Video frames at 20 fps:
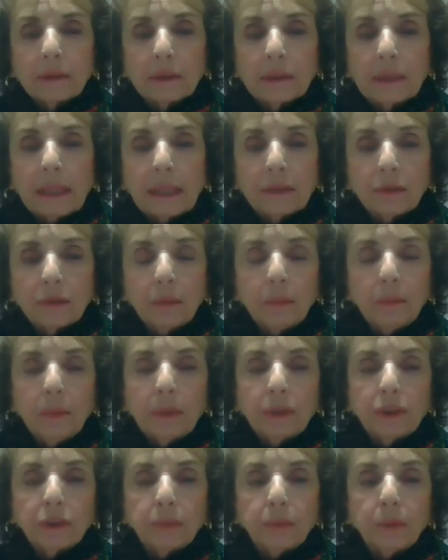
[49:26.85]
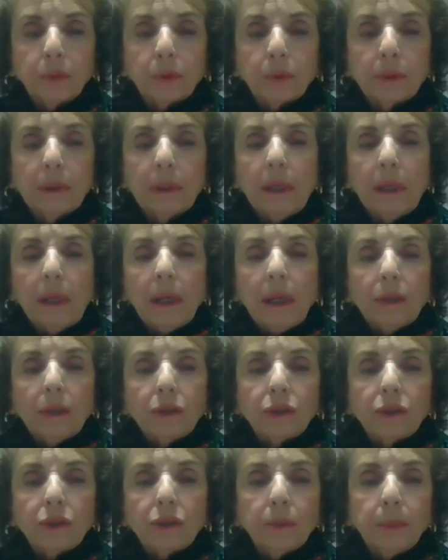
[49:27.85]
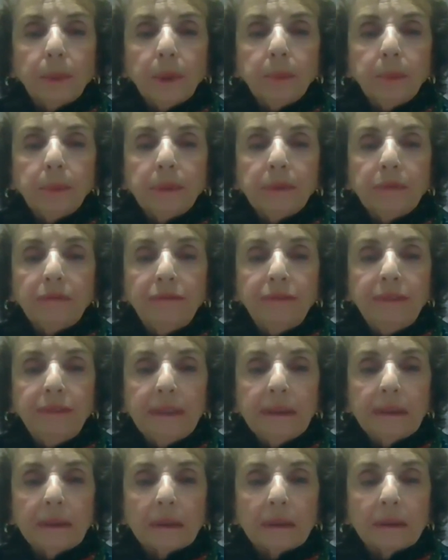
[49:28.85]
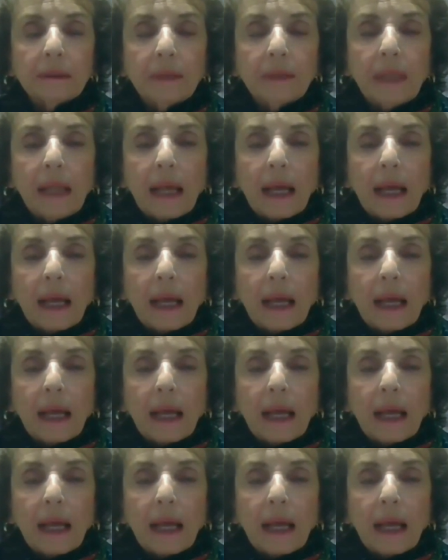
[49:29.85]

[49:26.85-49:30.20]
It has much more suburban feel.